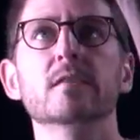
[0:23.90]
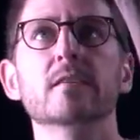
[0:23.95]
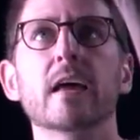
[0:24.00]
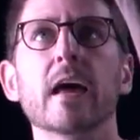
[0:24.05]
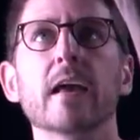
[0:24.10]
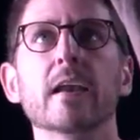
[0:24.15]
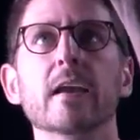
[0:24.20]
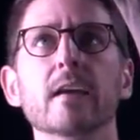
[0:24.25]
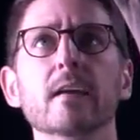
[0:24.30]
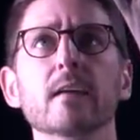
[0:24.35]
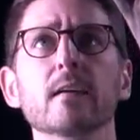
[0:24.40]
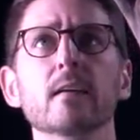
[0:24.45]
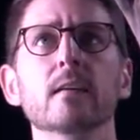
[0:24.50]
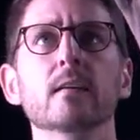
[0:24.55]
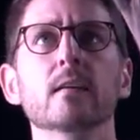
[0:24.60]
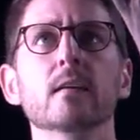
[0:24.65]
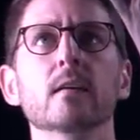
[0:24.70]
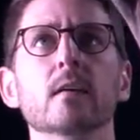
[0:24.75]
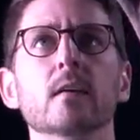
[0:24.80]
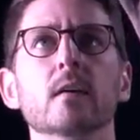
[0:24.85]
setting,
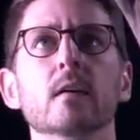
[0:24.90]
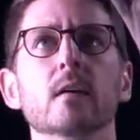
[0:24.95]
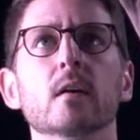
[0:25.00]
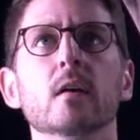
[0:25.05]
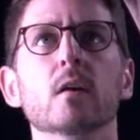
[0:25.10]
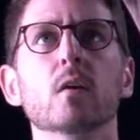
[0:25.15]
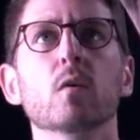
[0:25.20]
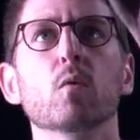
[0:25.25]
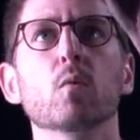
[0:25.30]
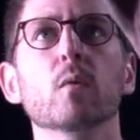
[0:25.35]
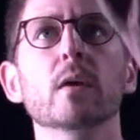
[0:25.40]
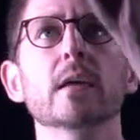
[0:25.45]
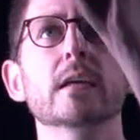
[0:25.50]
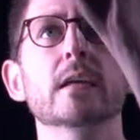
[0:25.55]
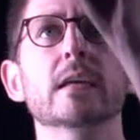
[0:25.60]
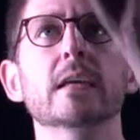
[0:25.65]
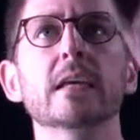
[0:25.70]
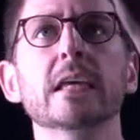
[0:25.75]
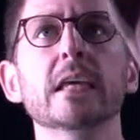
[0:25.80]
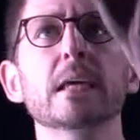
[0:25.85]
we
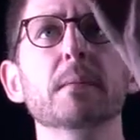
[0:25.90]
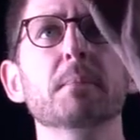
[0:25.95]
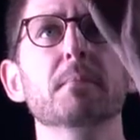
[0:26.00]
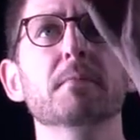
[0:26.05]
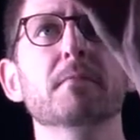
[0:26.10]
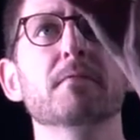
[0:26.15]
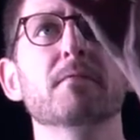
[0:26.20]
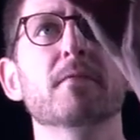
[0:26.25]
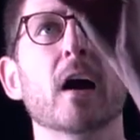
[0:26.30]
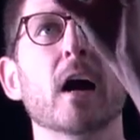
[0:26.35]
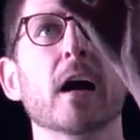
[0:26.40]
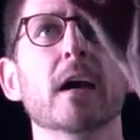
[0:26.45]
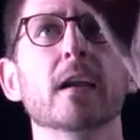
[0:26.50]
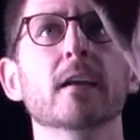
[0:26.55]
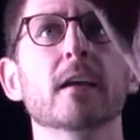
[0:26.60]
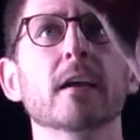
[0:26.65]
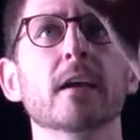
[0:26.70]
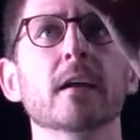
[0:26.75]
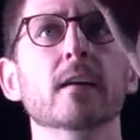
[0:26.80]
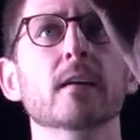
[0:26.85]
keep
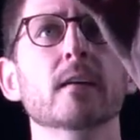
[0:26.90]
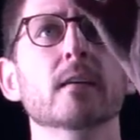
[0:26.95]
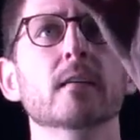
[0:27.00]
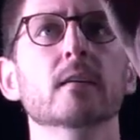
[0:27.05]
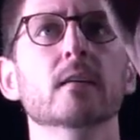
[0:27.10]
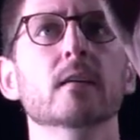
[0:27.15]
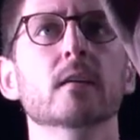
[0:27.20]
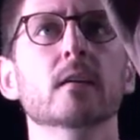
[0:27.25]
finding